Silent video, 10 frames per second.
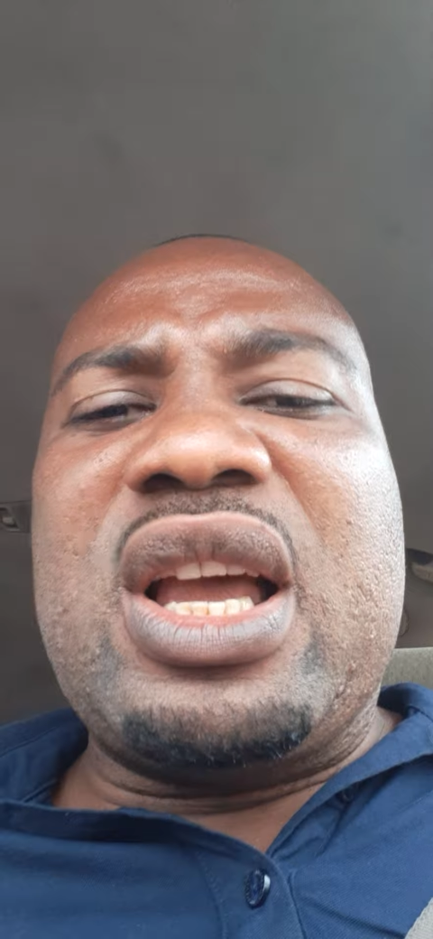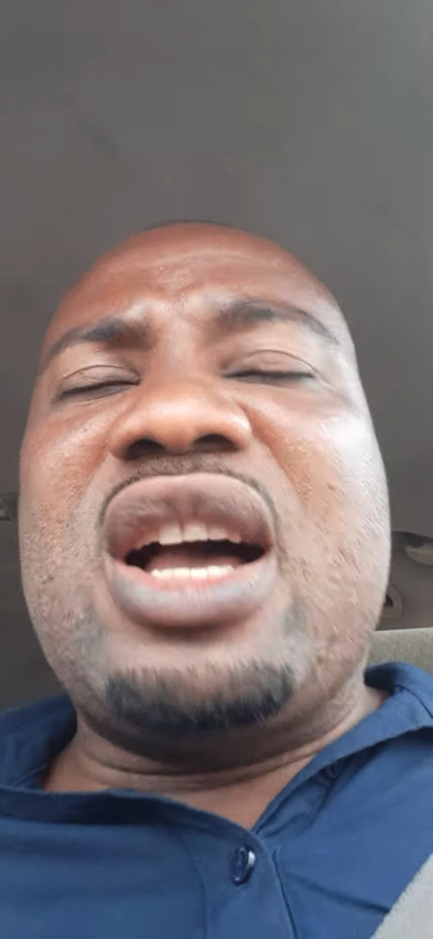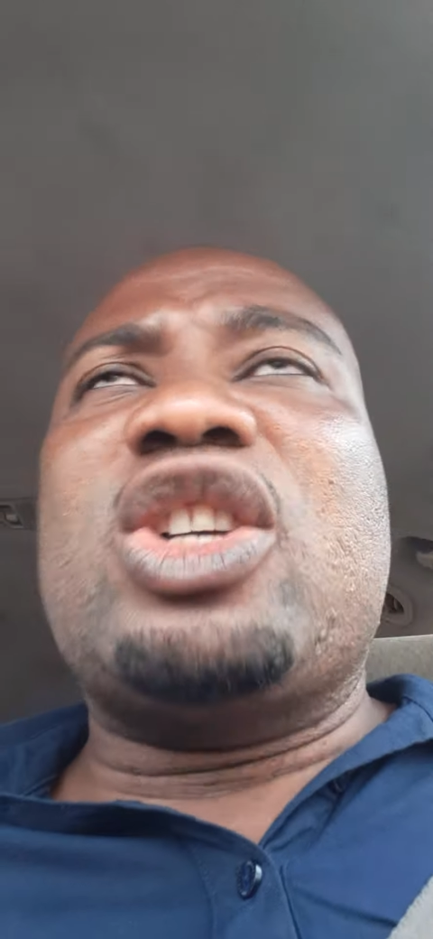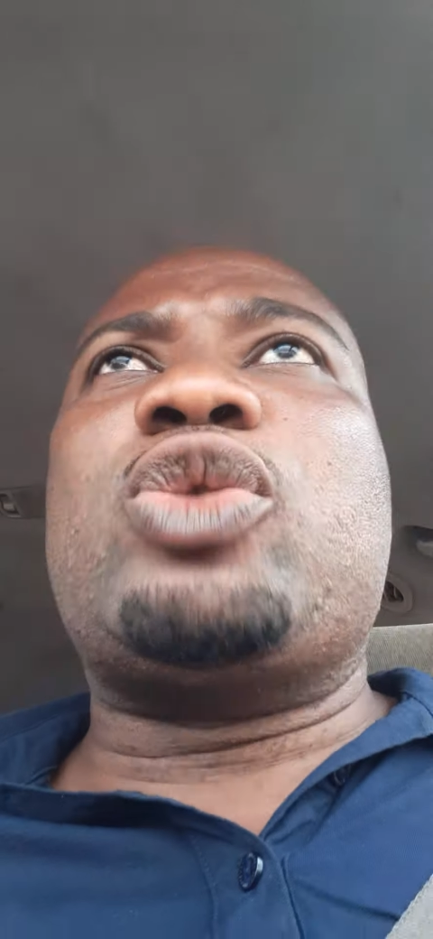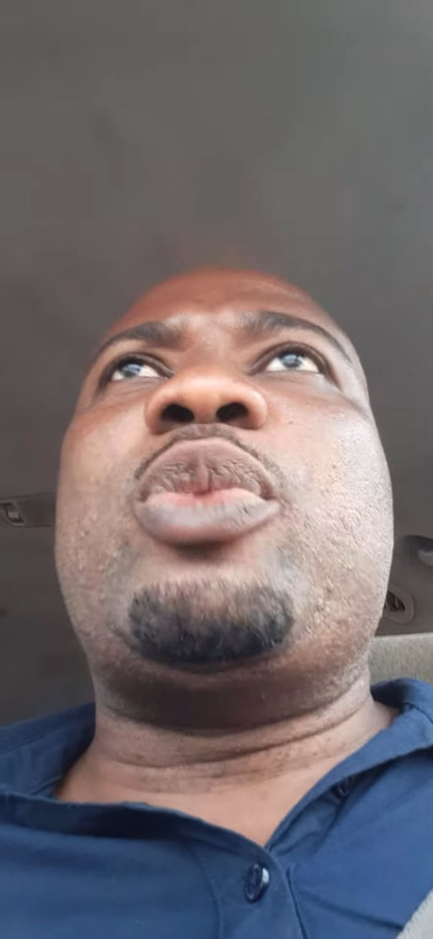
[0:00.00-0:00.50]

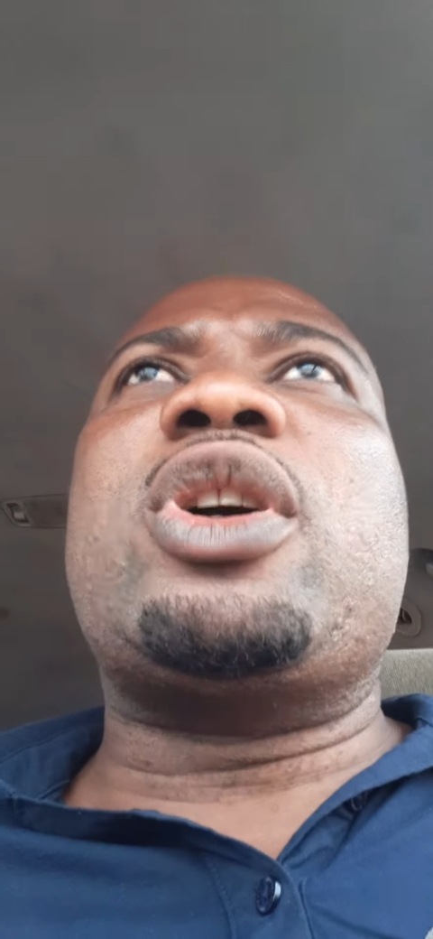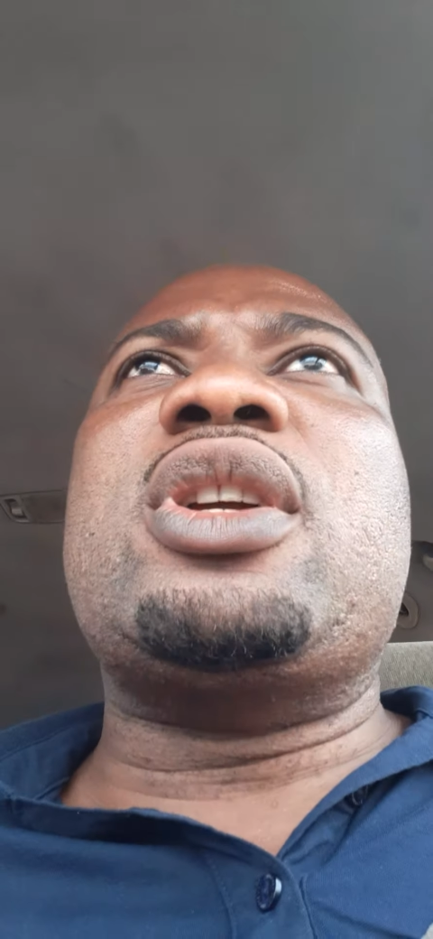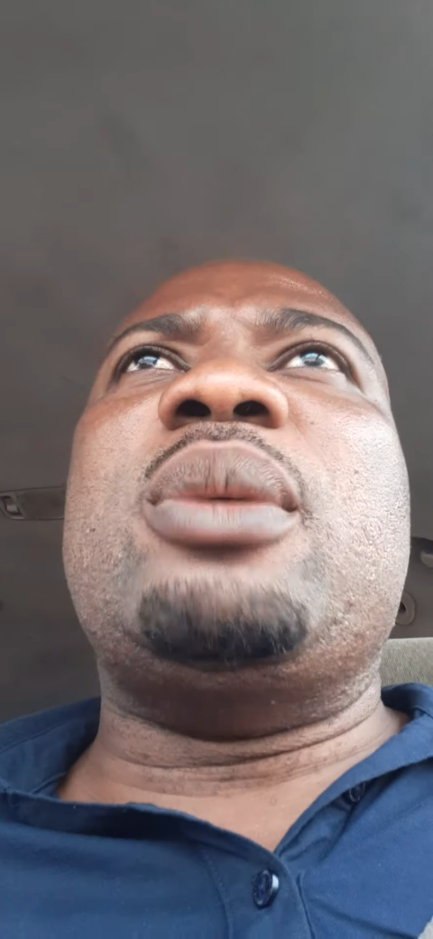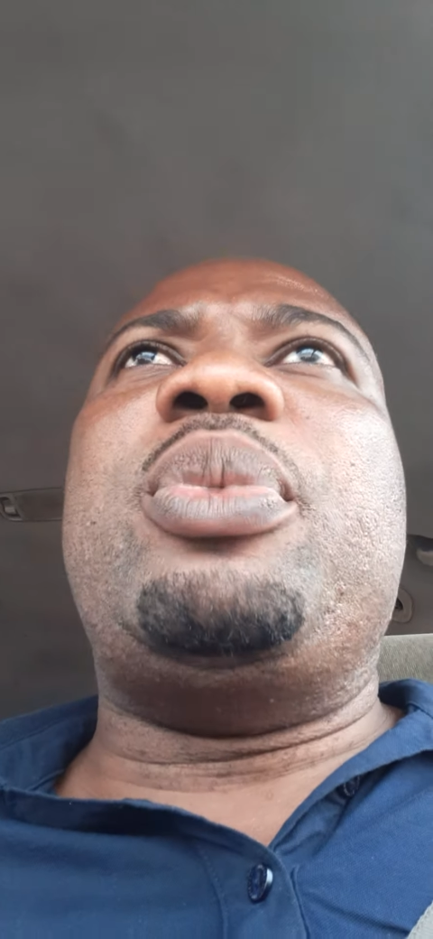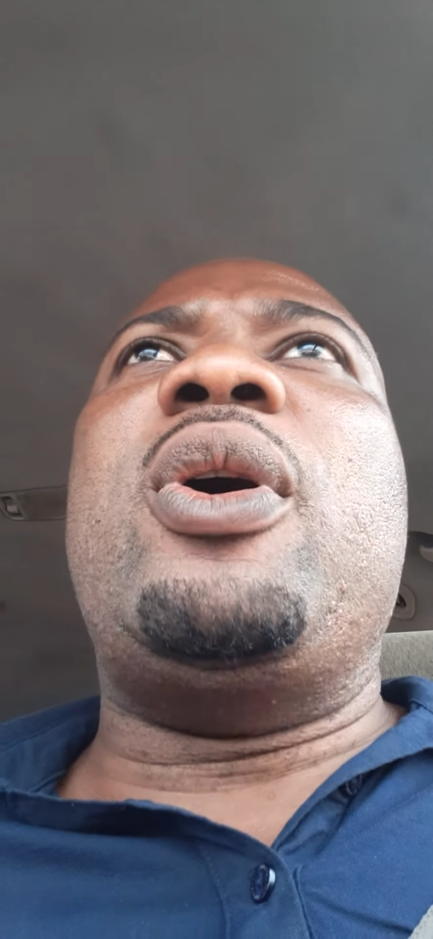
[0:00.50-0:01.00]
have
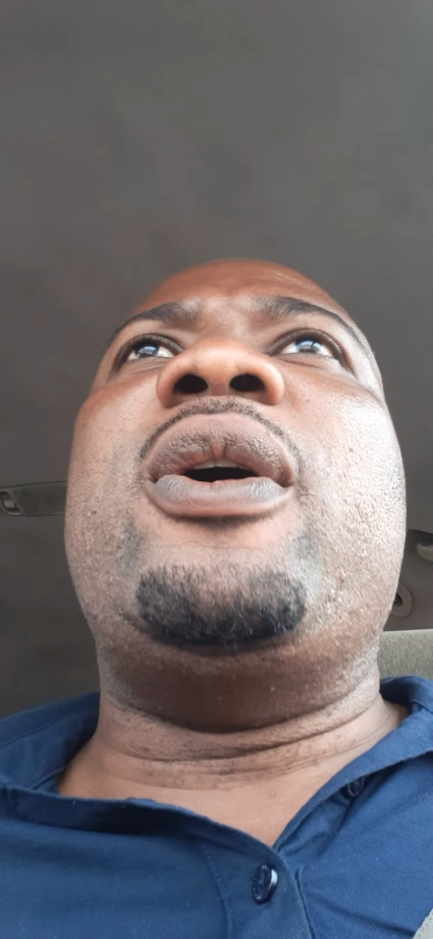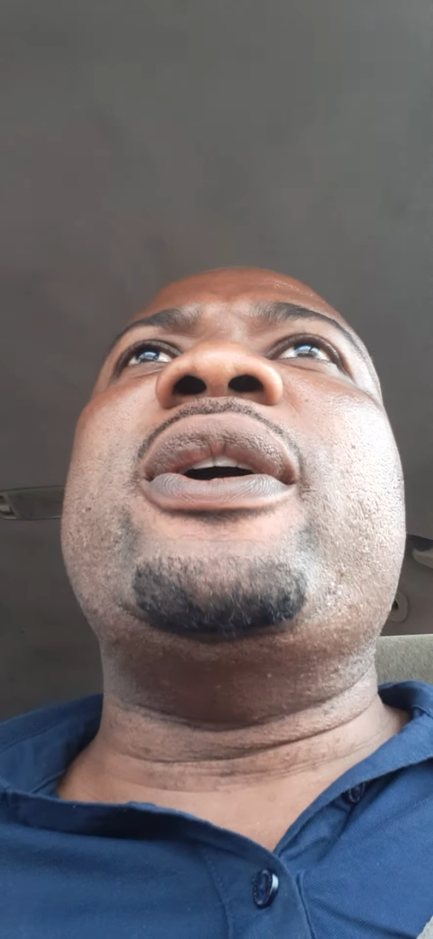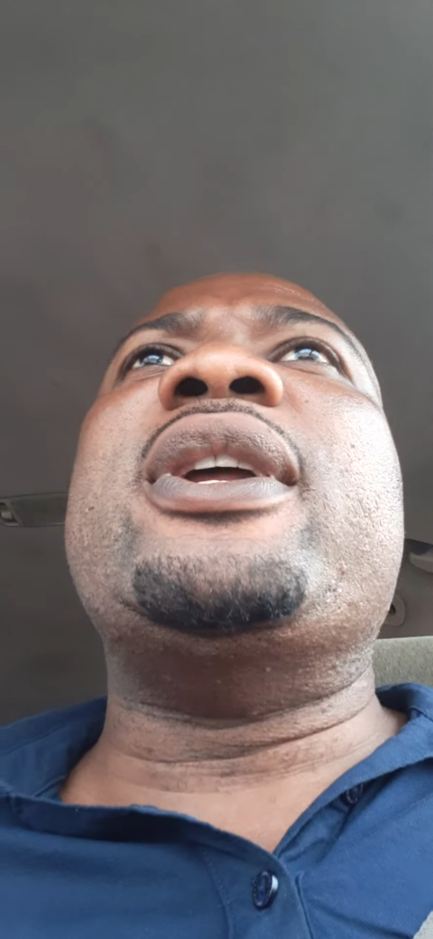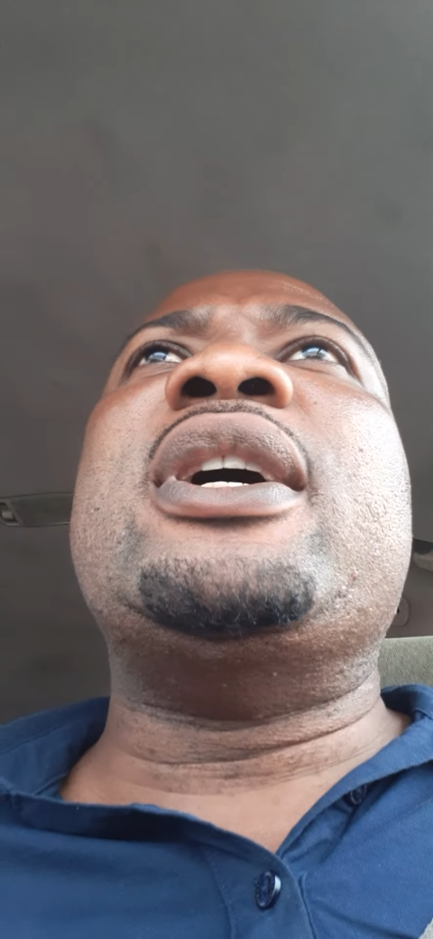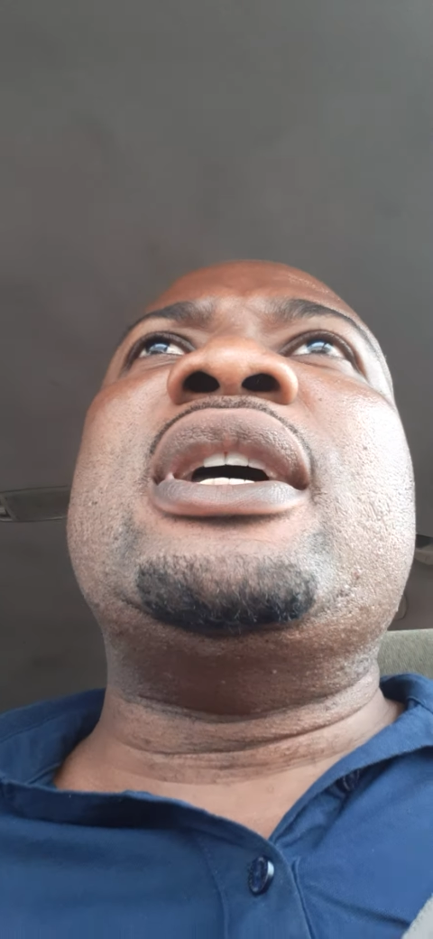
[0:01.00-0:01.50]
spoken upon.